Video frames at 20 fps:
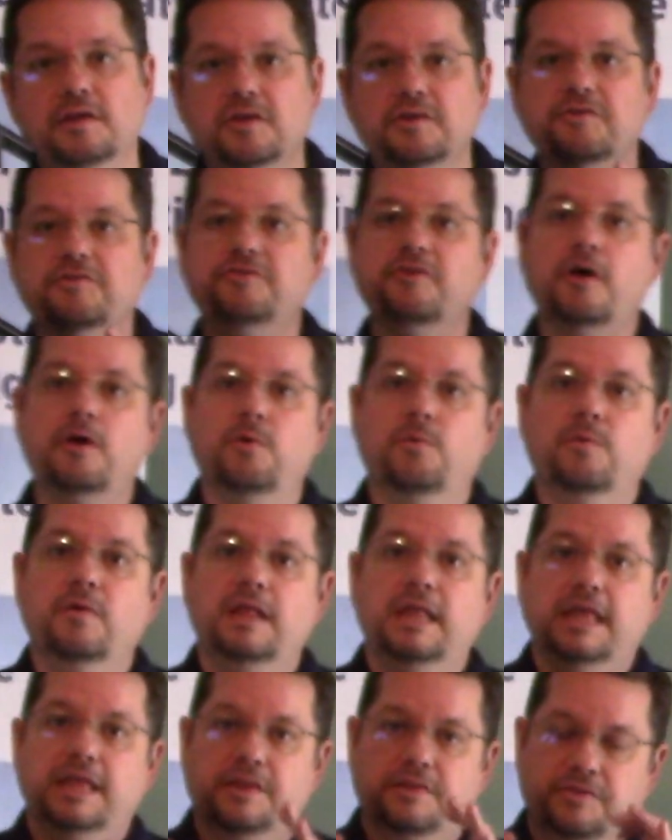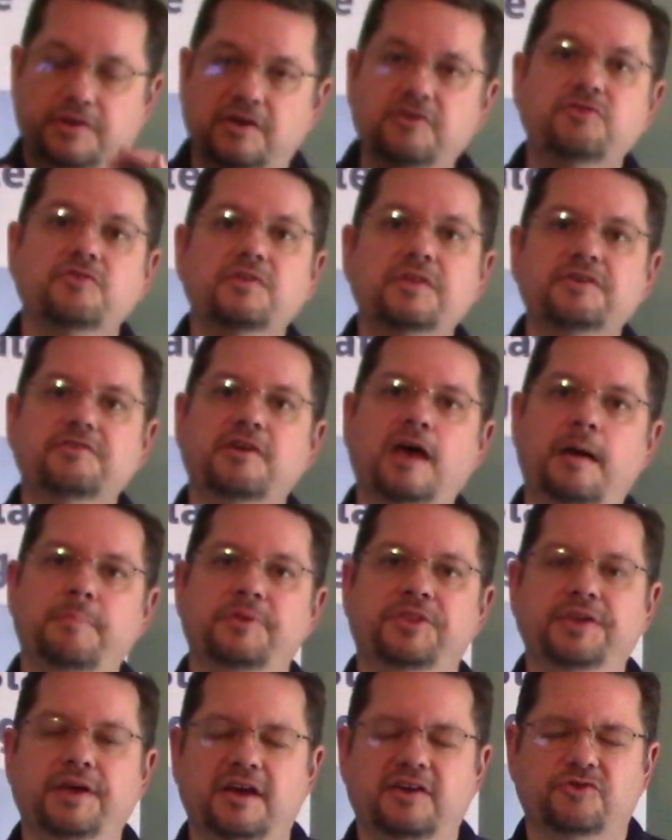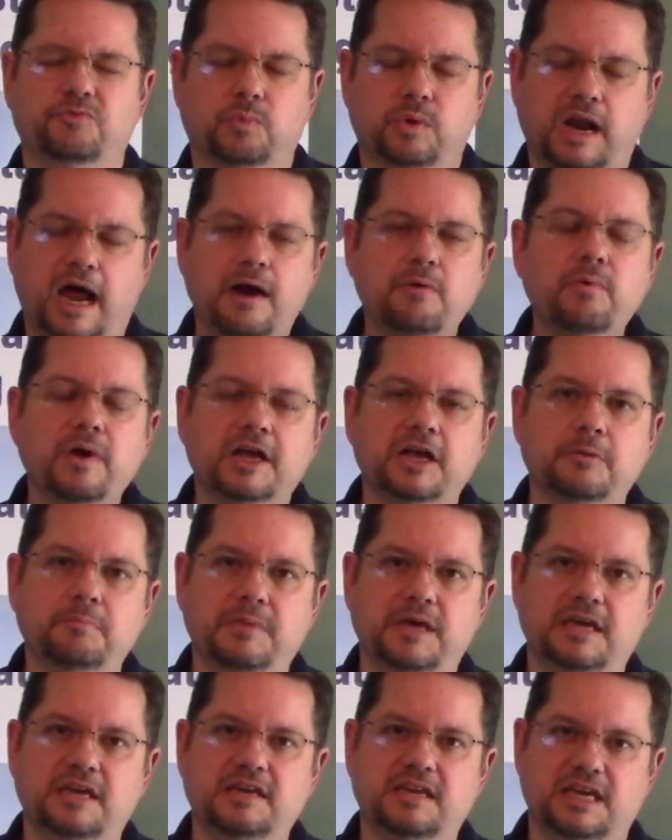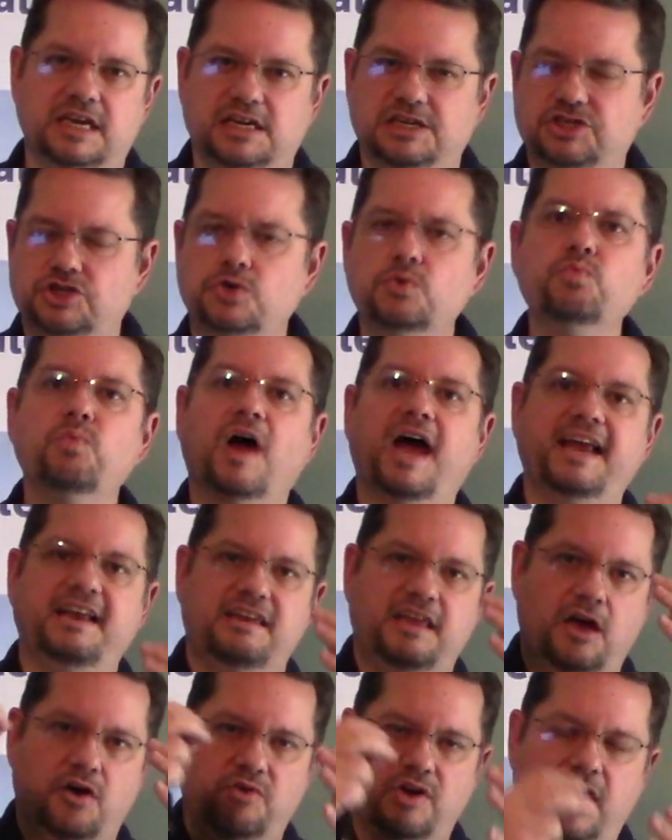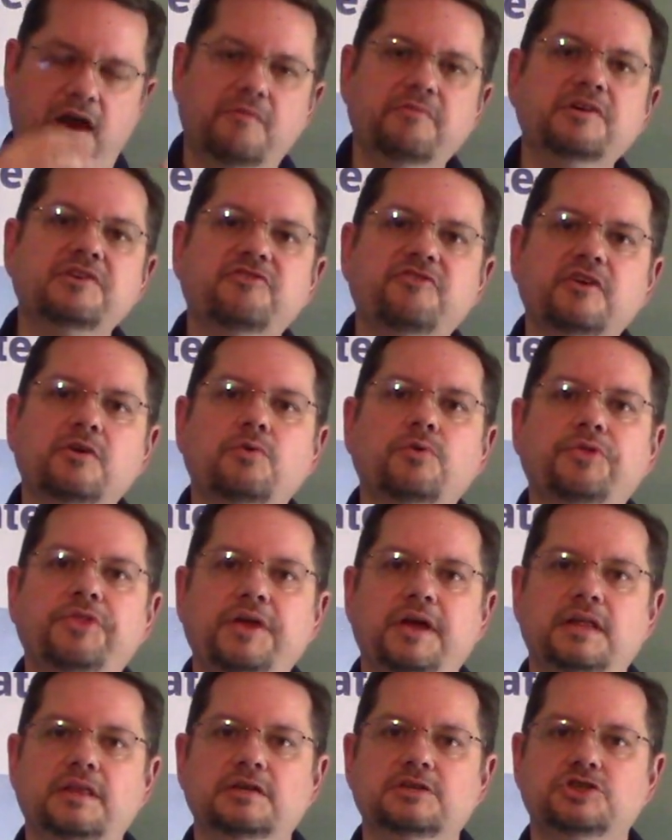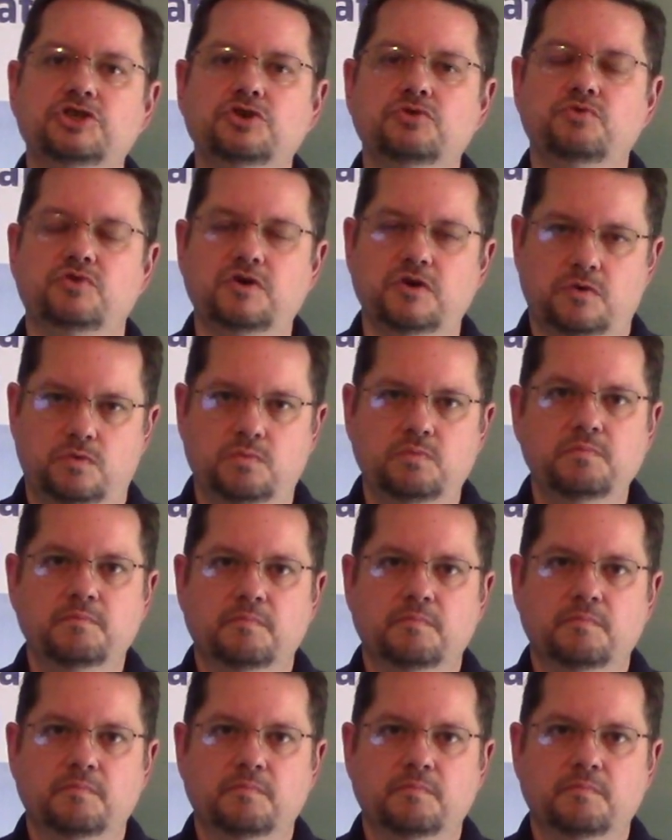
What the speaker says: So, these are the type of things. What I recommend is you write down every single thing that you do